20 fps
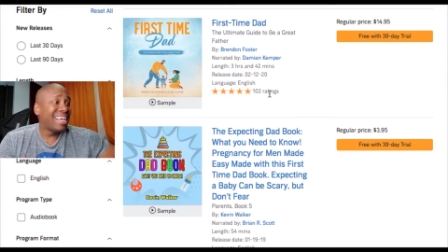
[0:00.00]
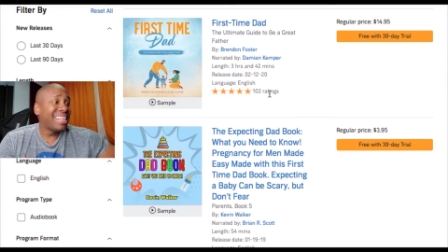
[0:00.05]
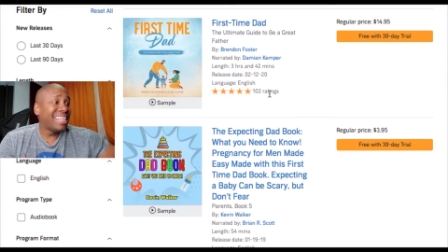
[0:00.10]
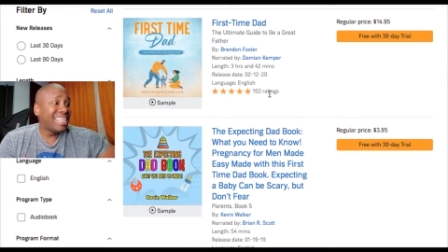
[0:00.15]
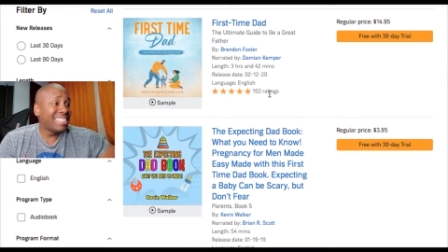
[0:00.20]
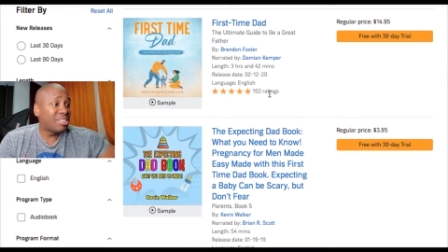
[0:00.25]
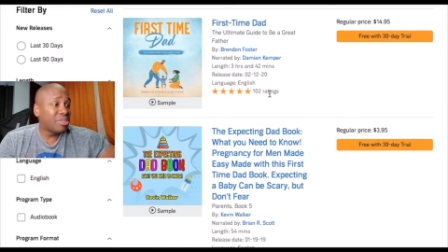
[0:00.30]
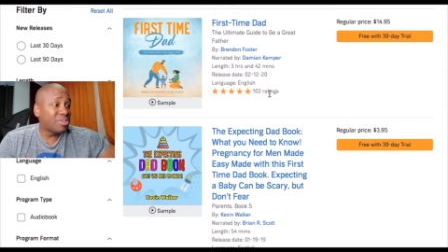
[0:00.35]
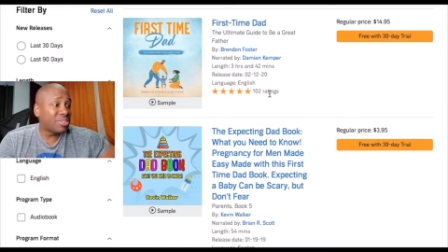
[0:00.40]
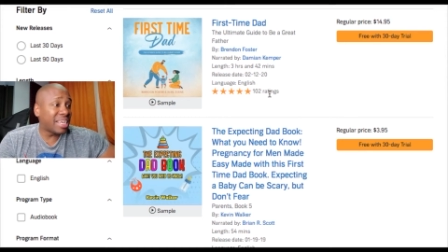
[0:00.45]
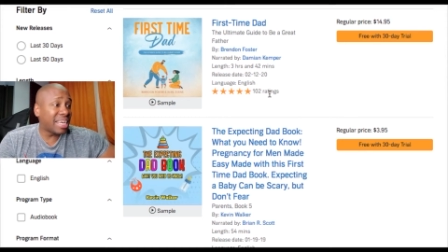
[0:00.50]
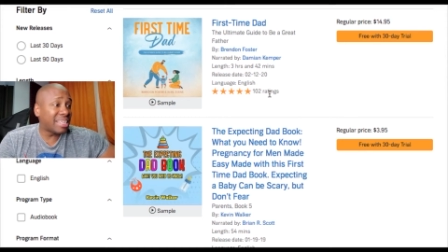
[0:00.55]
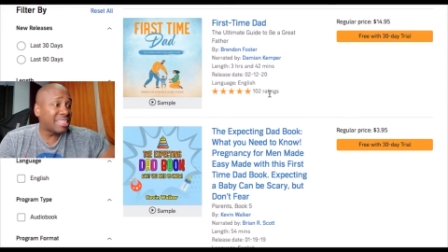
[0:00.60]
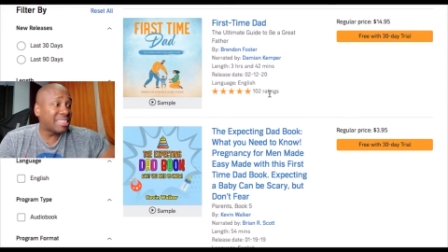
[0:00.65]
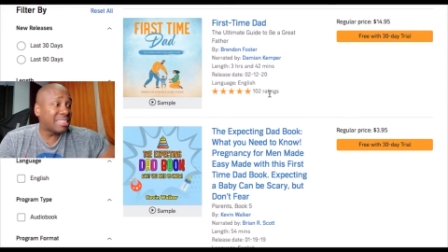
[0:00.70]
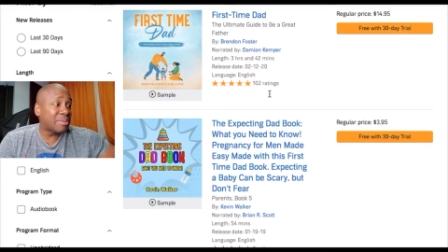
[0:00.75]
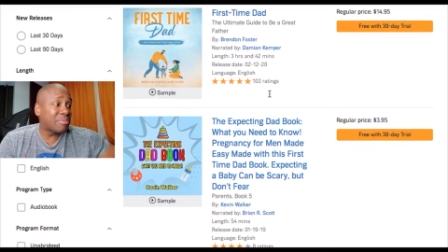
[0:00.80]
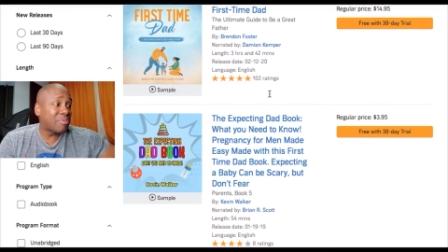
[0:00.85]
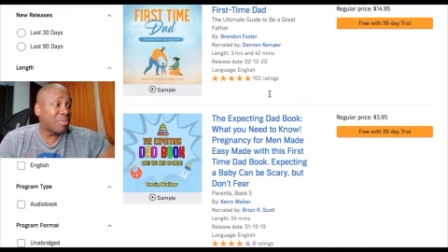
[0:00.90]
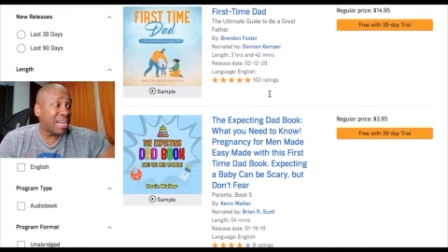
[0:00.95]
These dudes are getting
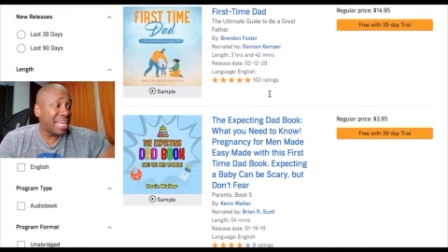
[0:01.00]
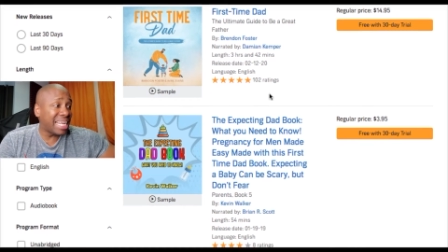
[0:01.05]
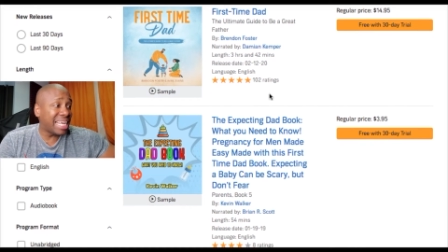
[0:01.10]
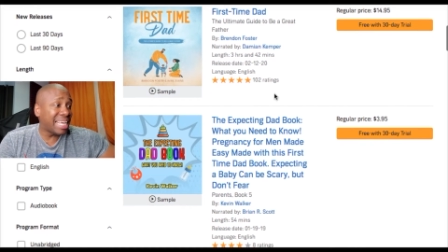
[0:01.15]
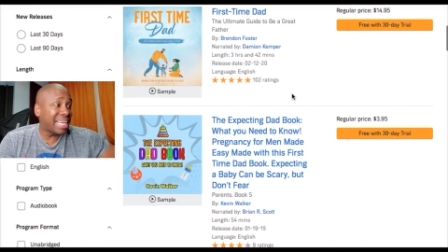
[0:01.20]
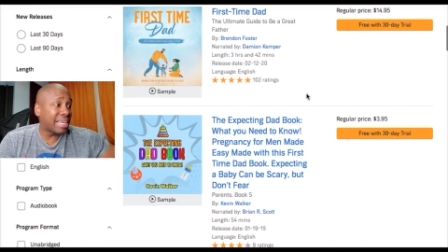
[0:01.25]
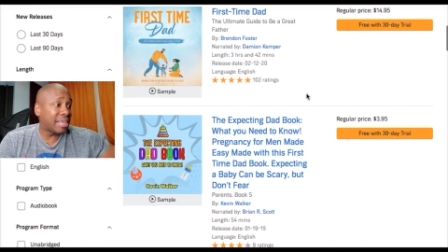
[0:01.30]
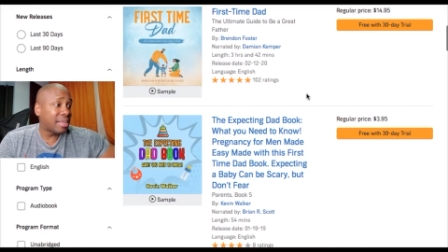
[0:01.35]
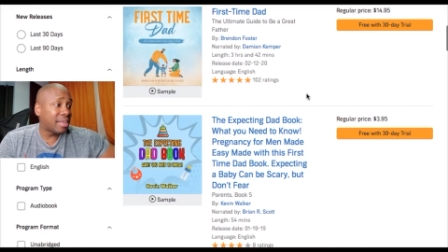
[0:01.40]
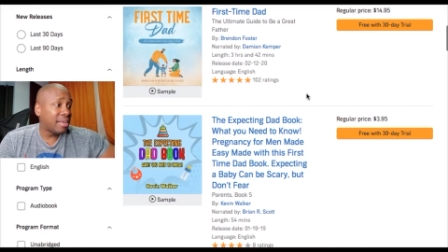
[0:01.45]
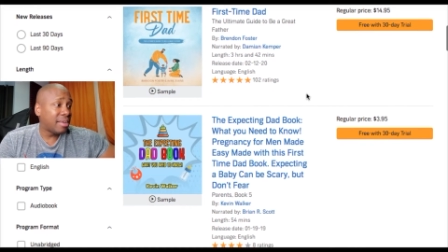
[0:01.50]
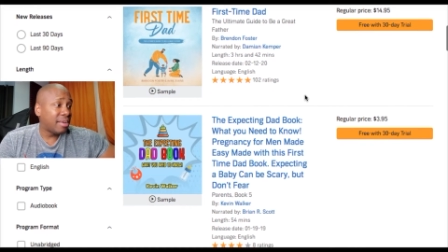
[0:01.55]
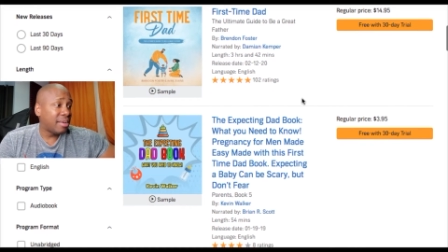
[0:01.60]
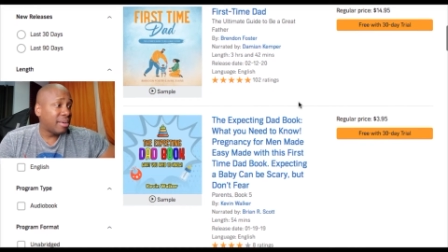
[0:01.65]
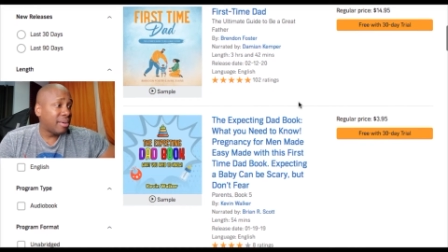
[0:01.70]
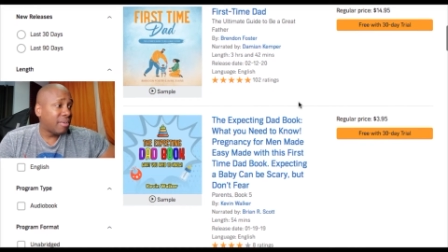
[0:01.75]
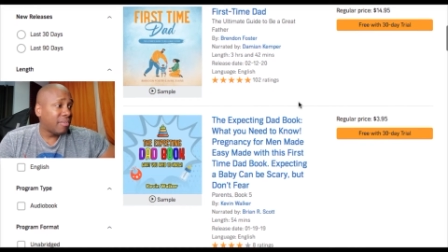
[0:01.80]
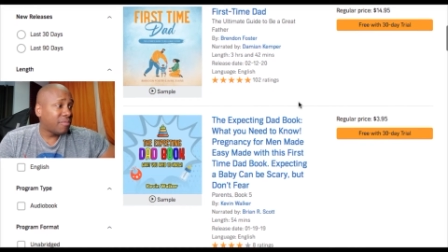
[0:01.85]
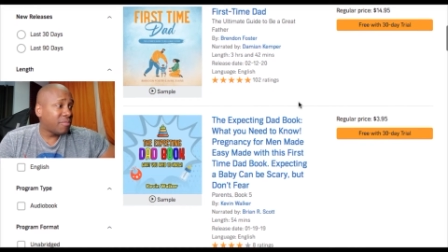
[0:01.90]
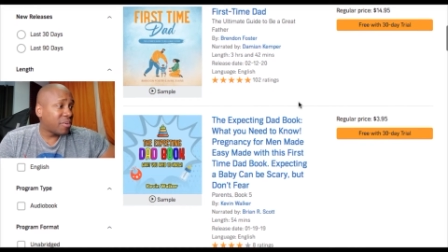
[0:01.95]
some reading.
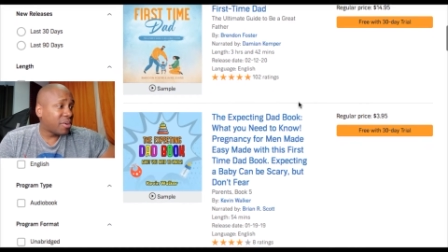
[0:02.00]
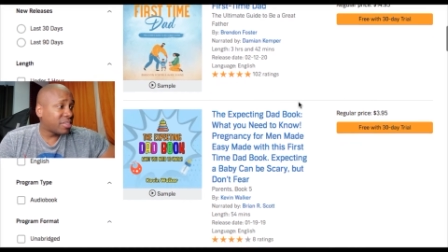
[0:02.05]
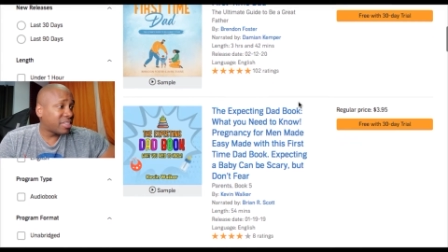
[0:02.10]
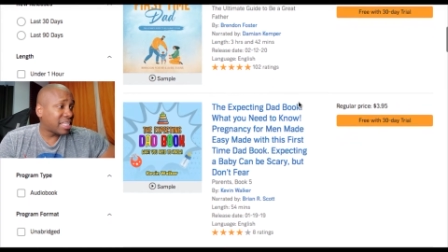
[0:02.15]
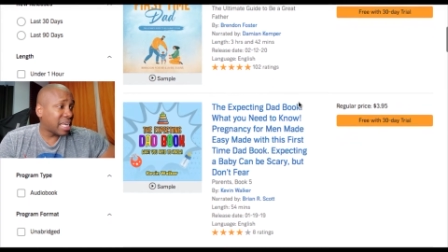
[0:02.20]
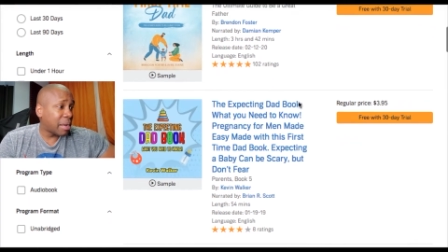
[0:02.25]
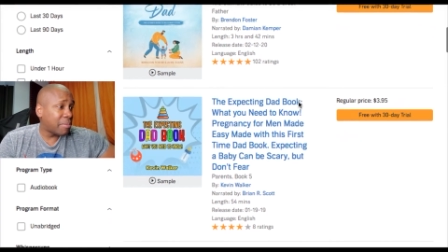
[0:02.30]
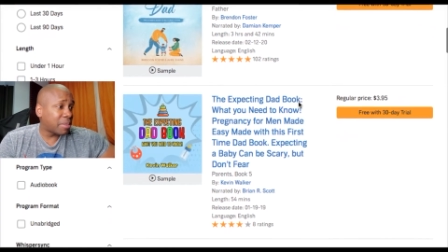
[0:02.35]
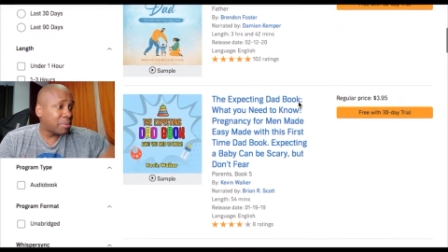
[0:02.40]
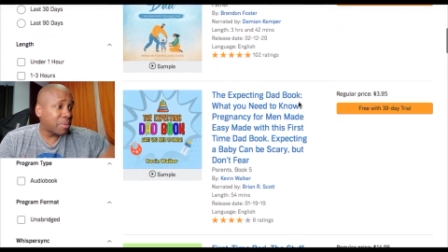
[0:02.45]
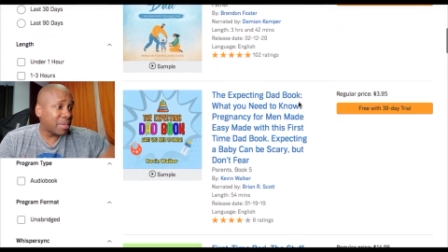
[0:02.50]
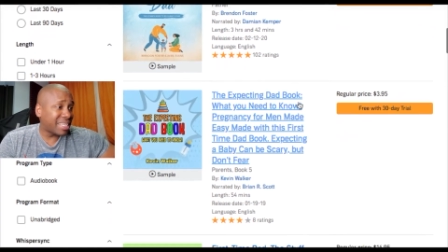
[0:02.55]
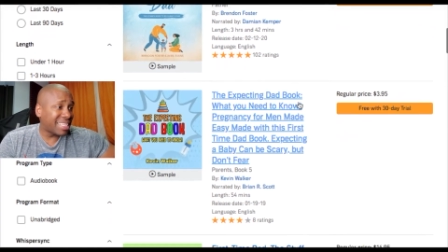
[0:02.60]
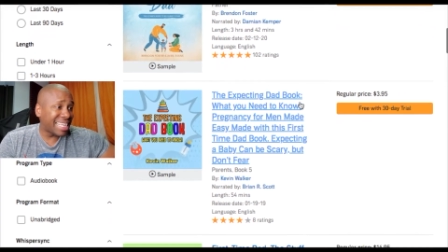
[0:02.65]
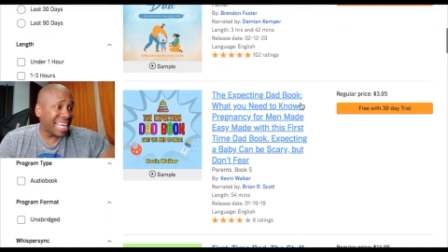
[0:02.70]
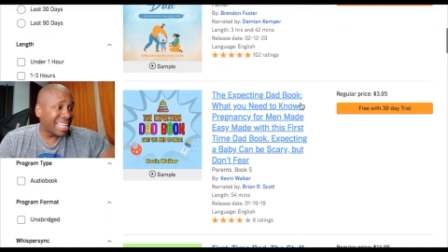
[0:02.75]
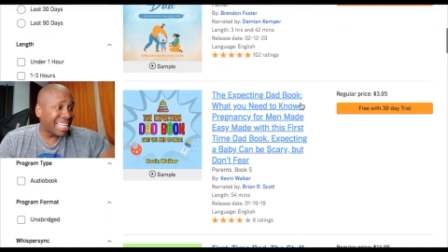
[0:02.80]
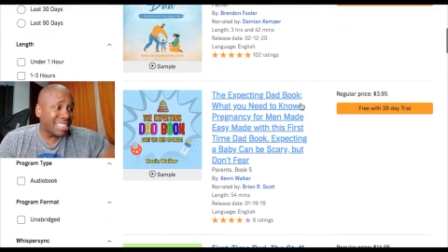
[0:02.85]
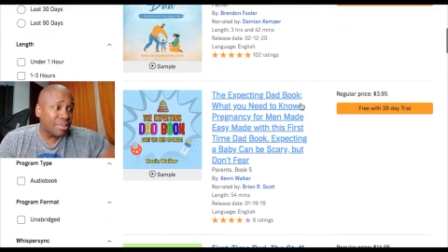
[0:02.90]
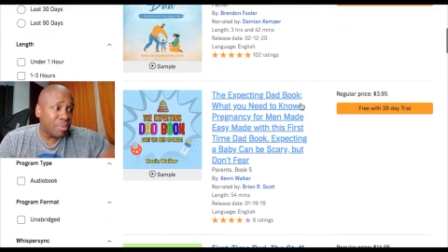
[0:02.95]
First time expecting
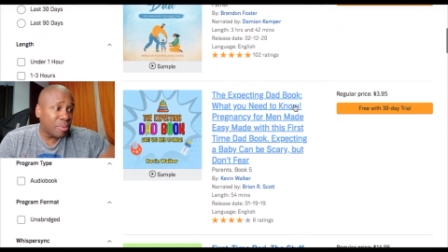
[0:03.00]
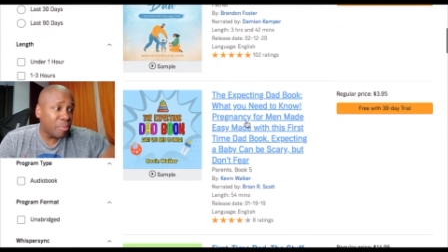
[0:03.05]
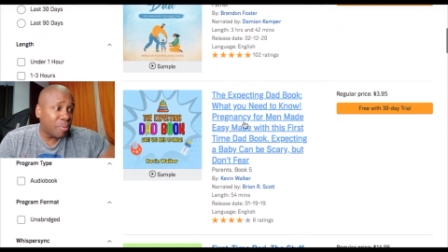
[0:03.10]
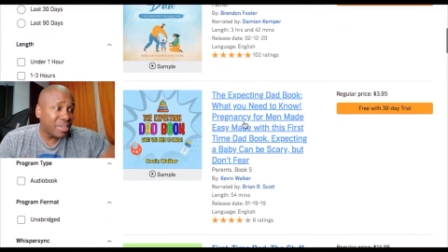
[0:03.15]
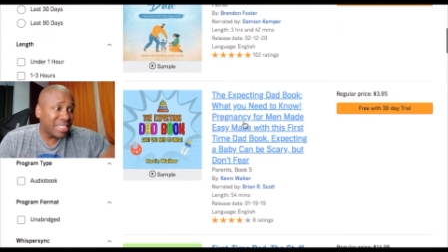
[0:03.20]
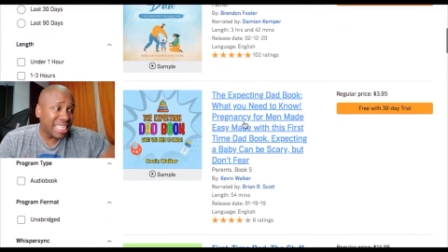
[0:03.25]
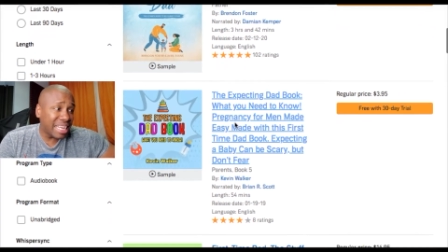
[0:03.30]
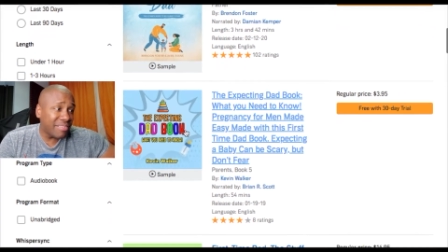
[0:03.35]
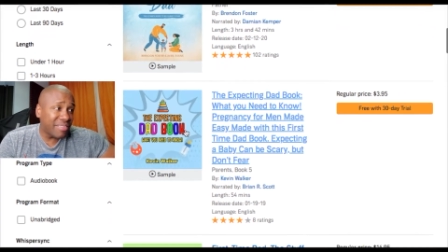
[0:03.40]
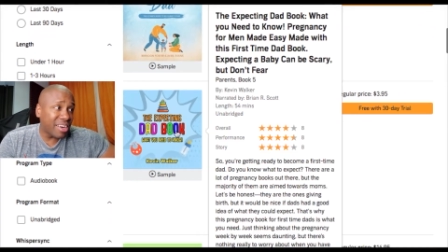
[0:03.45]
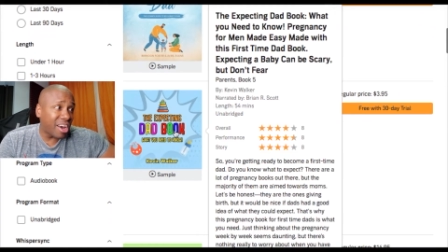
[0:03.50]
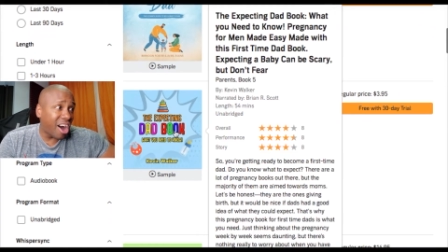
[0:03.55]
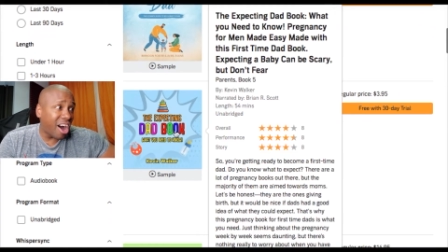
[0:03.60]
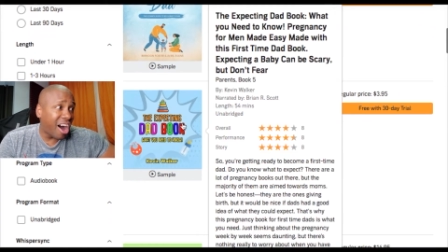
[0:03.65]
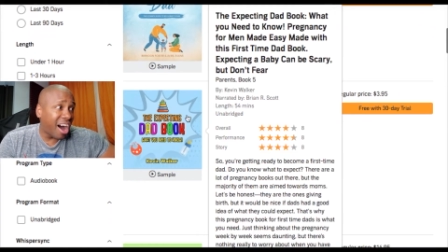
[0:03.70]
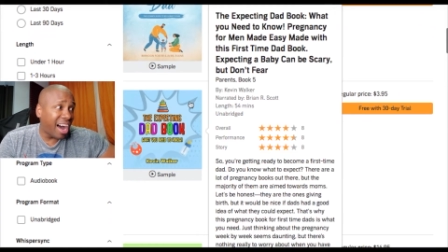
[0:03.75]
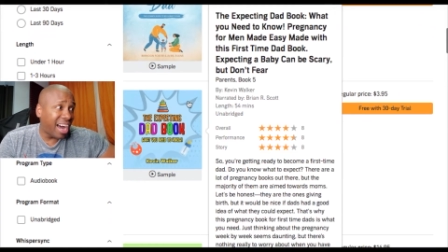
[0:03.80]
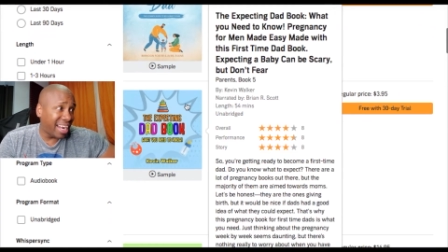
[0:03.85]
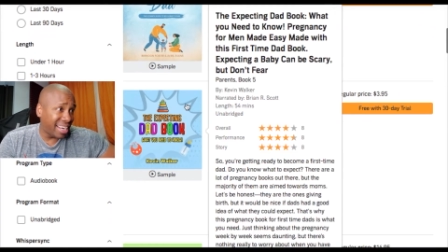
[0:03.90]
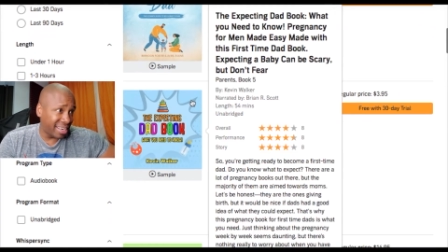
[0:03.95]
dad. This one wasn't even
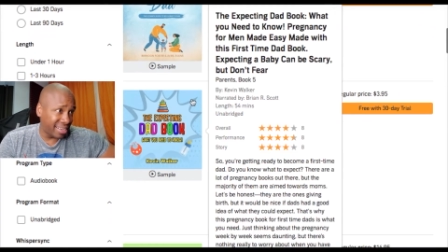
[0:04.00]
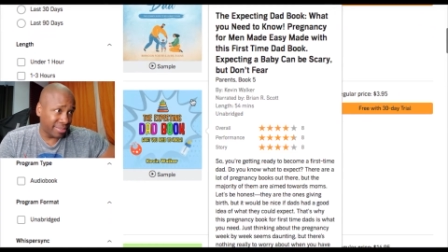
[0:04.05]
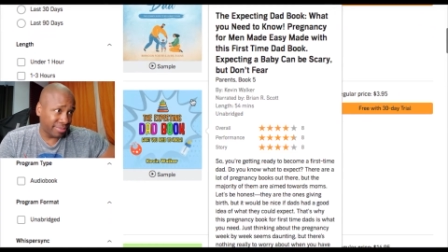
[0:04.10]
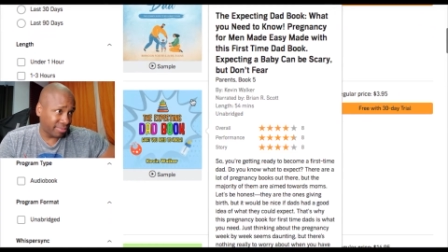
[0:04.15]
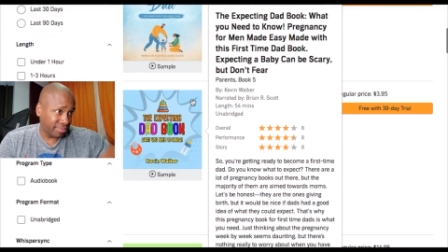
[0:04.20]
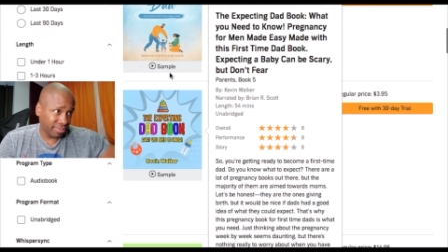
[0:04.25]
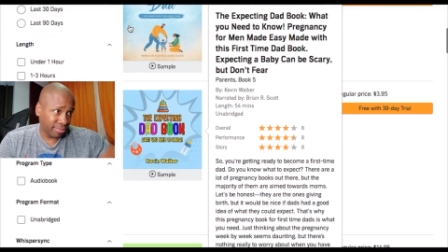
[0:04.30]
on.